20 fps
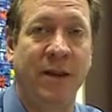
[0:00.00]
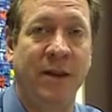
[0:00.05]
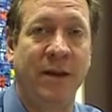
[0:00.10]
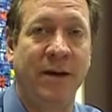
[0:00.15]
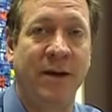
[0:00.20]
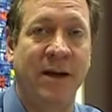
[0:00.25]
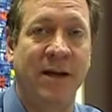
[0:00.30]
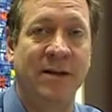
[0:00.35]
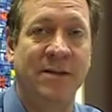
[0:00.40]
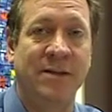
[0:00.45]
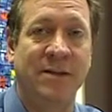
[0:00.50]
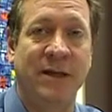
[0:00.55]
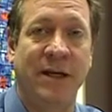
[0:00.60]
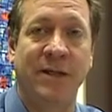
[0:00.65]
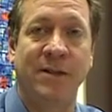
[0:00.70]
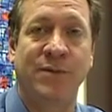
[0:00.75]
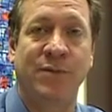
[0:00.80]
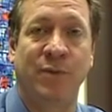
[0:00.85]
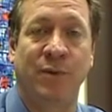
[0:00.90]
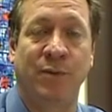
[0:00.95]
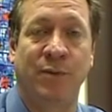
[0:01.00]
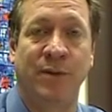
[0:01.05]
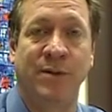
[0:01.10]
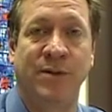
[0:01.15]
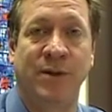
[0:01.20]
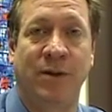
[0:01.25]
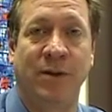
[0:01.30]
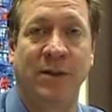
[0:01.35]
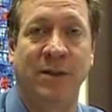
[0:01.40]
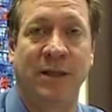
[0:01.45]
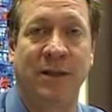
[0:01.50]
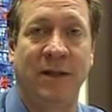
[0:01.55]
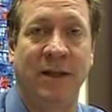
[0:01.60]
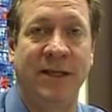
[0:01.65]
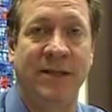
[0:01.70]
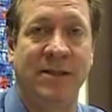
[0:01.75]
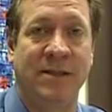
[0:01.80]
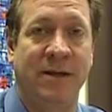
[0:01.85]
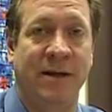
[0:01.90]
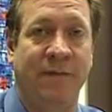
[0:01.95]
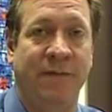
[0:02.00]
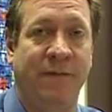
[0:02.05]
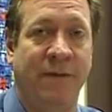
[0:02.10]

in the United States will result at least in